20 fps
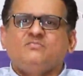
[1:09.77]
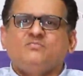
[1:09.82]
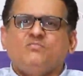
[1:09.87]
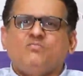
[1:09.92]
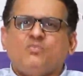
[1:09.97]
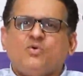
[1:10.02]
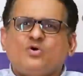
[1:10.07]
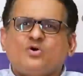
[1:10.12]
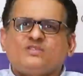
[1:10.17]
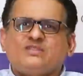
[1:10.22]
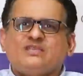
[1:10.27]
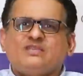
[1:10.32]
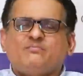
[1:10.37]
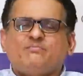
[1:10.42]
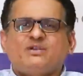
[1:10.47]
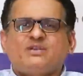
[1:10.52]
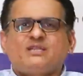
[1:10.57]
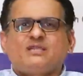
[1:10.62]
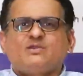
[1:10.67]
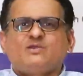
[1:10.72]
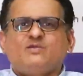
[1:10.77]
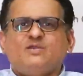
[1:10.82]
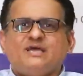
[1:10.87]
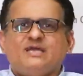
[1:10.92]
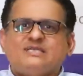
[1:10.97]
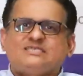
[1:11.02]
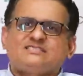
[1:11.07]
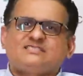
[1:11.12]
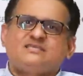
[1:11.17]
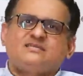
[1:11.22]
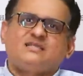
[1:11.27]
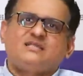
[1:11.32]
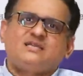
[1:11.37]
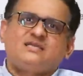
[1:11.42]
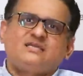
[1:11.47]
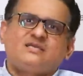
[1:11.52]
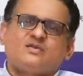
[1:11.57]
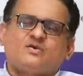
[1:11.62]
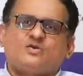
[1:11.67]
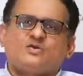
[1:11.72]
more than a particular extent that
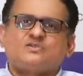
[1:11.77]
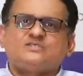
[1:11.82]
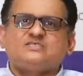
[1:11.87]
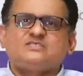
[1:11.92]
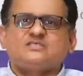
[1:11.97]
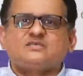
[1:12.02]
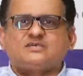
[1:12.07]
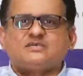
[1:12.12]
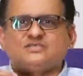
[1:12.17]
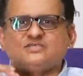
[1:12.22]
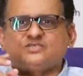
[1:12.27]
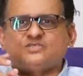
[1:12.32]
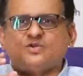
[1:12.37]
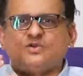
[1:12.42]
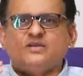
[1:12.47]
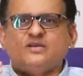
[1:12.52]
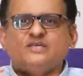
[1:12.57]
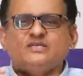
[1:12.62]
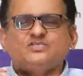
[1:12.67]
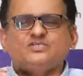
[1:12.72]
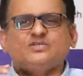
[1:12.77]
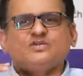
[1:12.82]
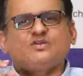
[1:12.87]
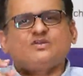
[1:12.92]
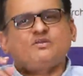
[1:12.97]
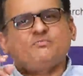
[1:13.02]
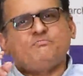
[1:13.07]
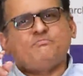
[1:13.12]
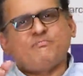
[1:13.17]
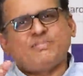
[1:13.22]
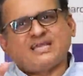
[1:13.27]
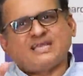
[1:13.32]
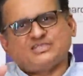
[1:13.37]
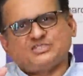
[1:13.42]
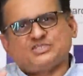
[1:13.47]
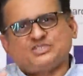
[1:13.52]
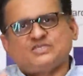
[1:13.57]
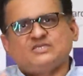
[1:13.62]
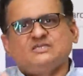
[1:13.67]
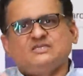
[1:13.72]
it causes a consolidation or a
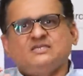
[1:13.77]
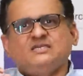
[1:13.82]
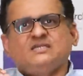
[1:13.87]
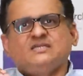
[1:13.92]
patch,